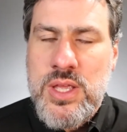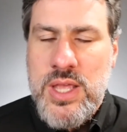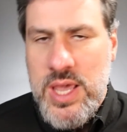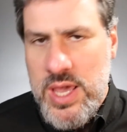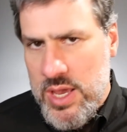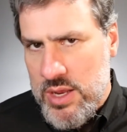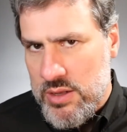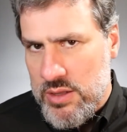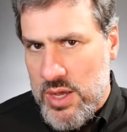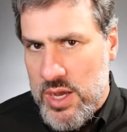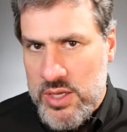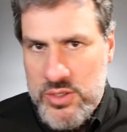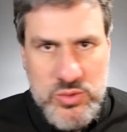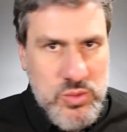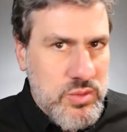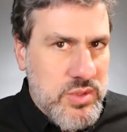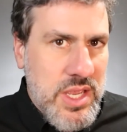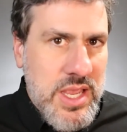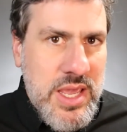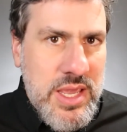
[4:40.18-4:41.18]
analyze
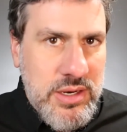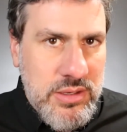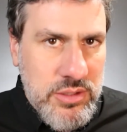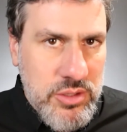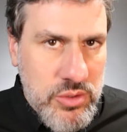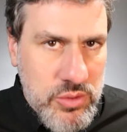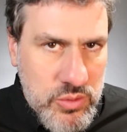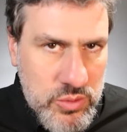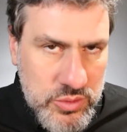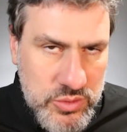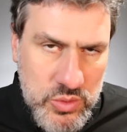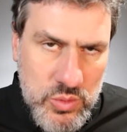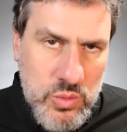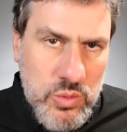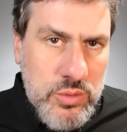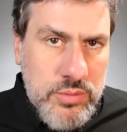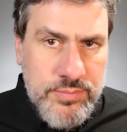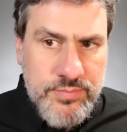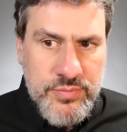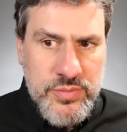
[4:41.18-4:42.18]
with the analytical
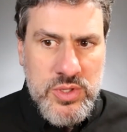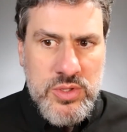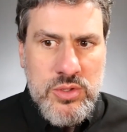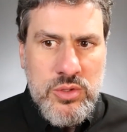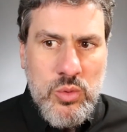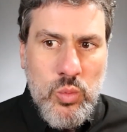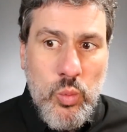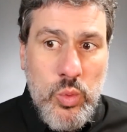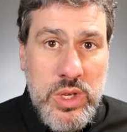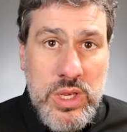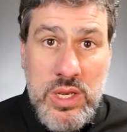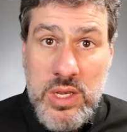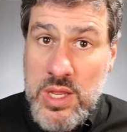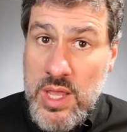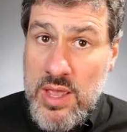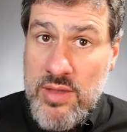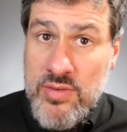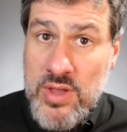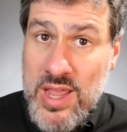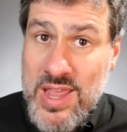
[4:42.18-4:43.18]
tool. We need to
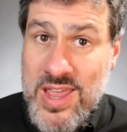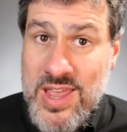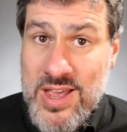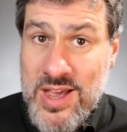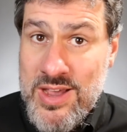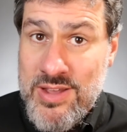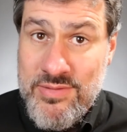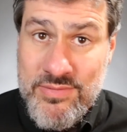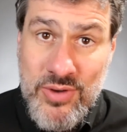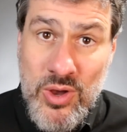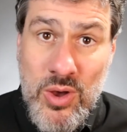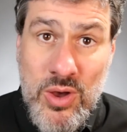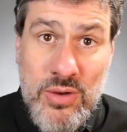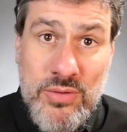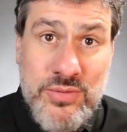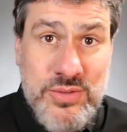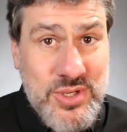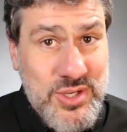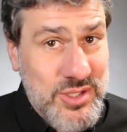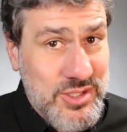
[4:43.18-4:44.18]
have AI
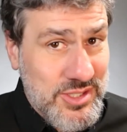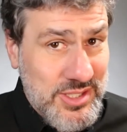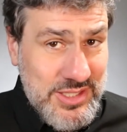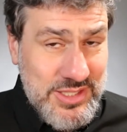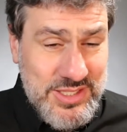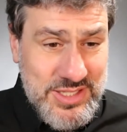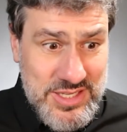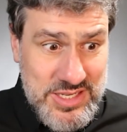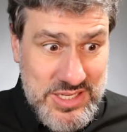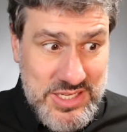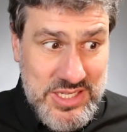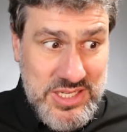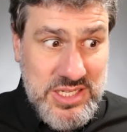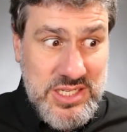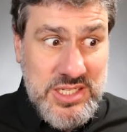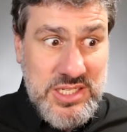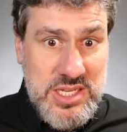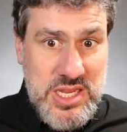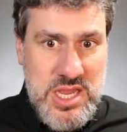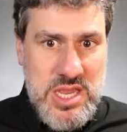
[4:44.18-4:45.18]
involved because it's this
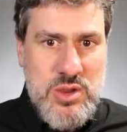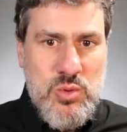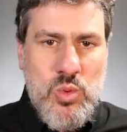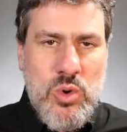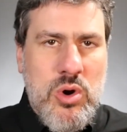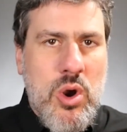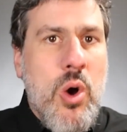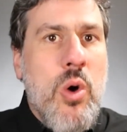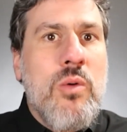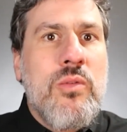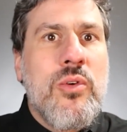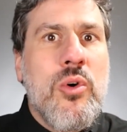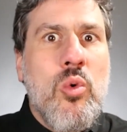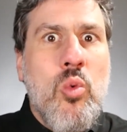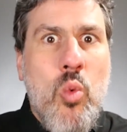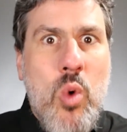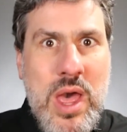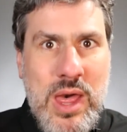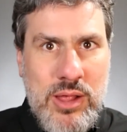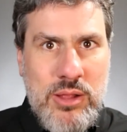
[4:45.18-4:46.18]
sea. We're
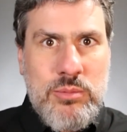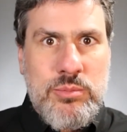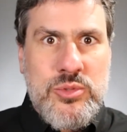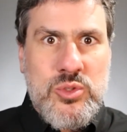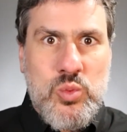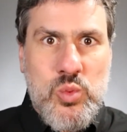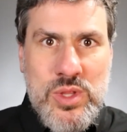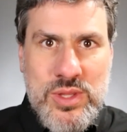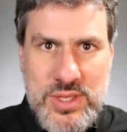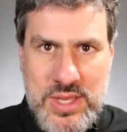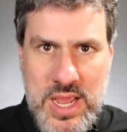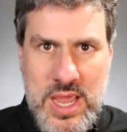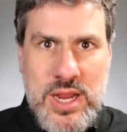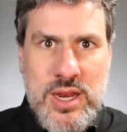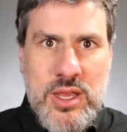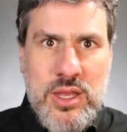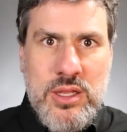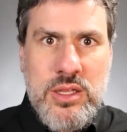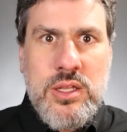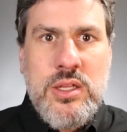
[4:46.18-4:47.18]
overwhelmed with
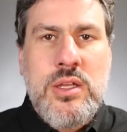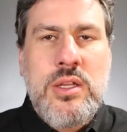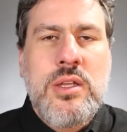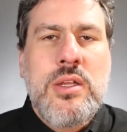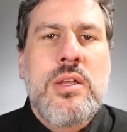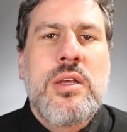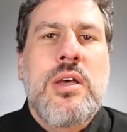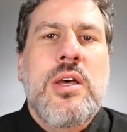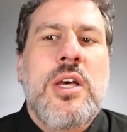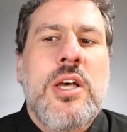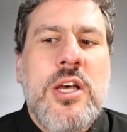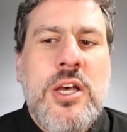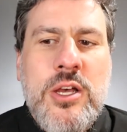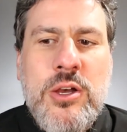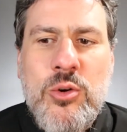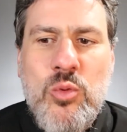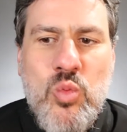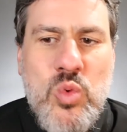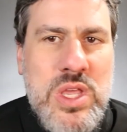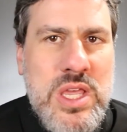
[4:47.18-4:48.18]
data.
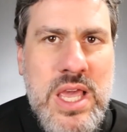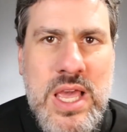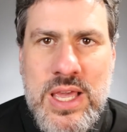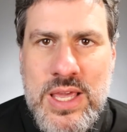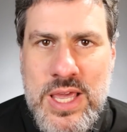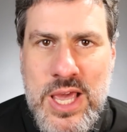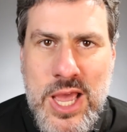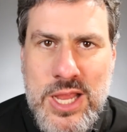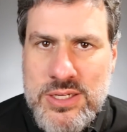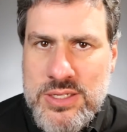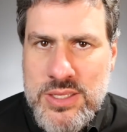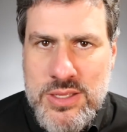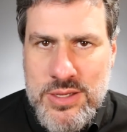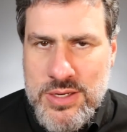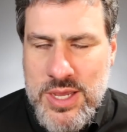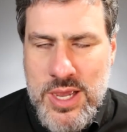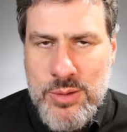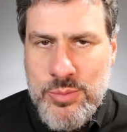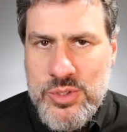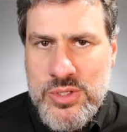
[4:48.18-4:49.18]
We can't catch the
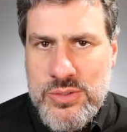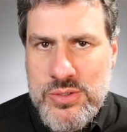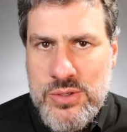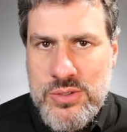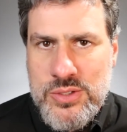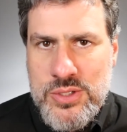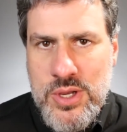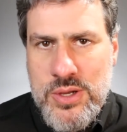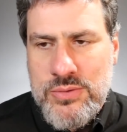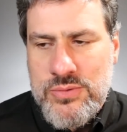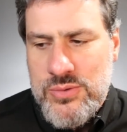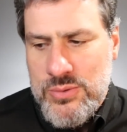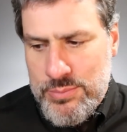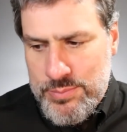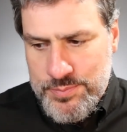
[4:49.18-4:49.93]
anomalies ourselves.